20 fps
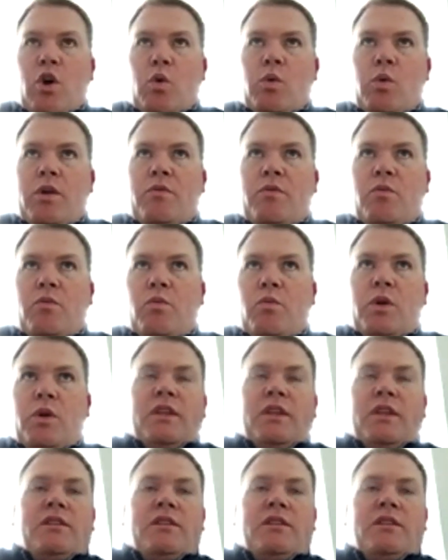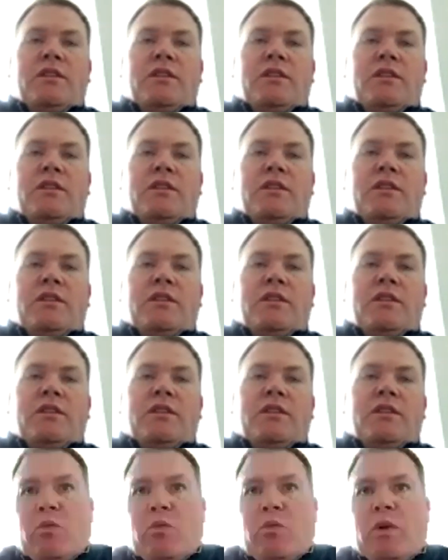With the time we had spent
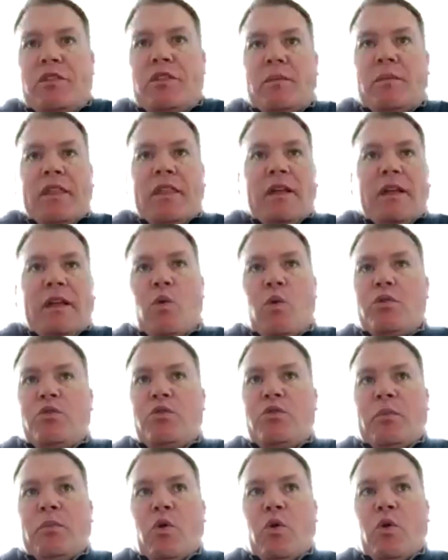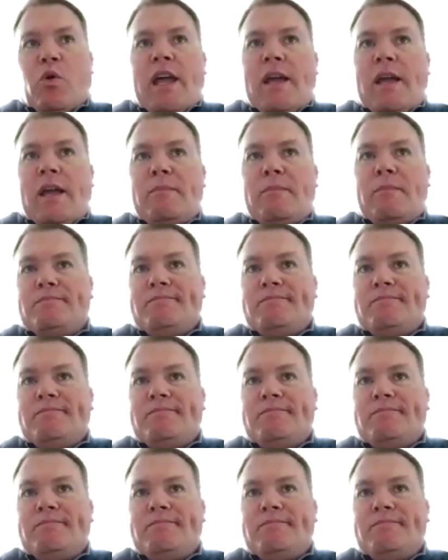them, I think going to the bowl game